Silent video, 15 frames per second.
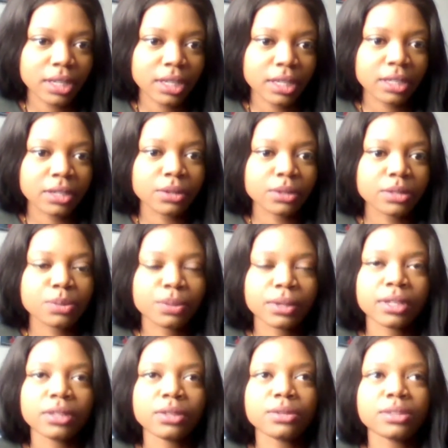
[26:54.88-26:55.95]
It's
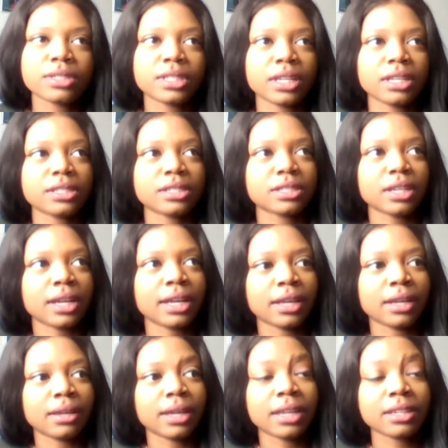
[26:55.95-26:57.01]
one of those things,
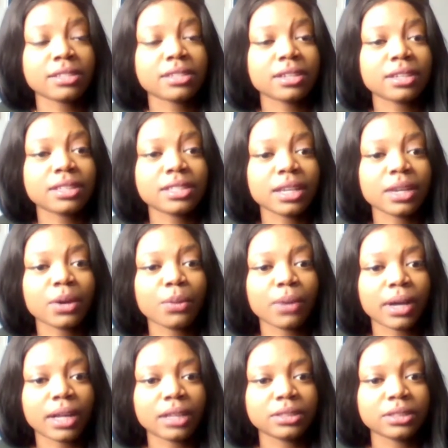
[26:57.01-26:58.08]
and it's going to take a
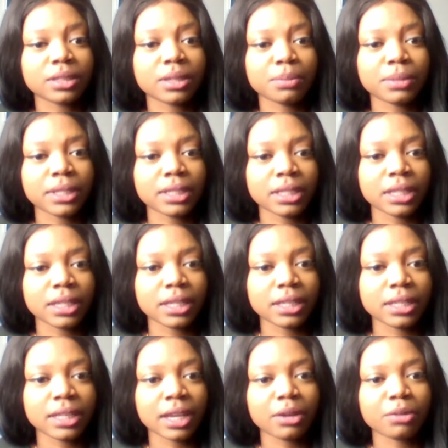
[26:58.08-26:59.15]
while to completely
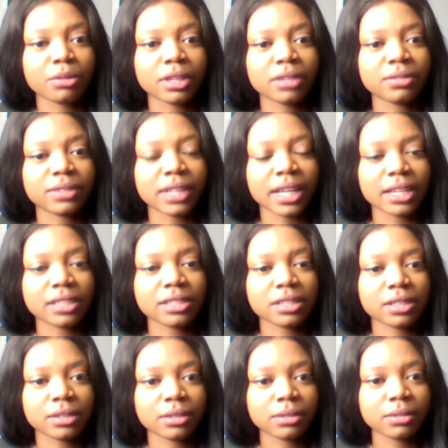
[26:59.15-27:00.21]
get rid of that,
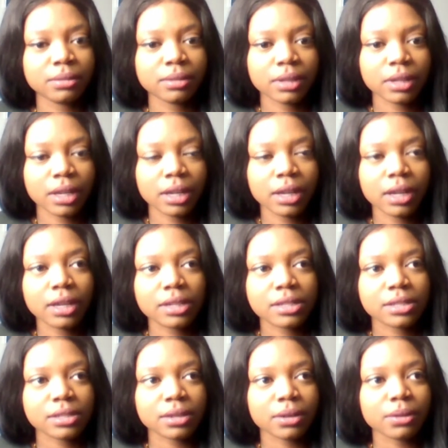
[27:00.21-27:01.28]

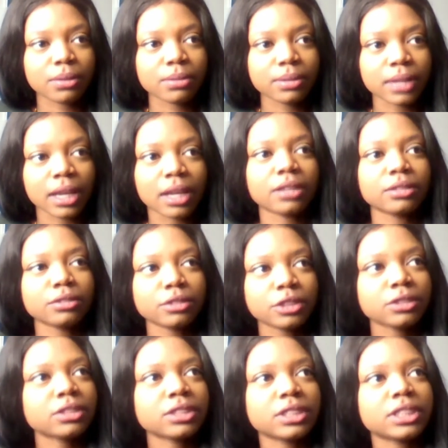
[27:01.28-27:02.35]
So yeah,
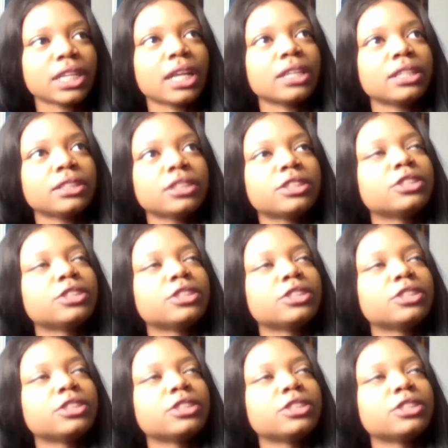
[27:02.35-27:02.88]
choose to challenge the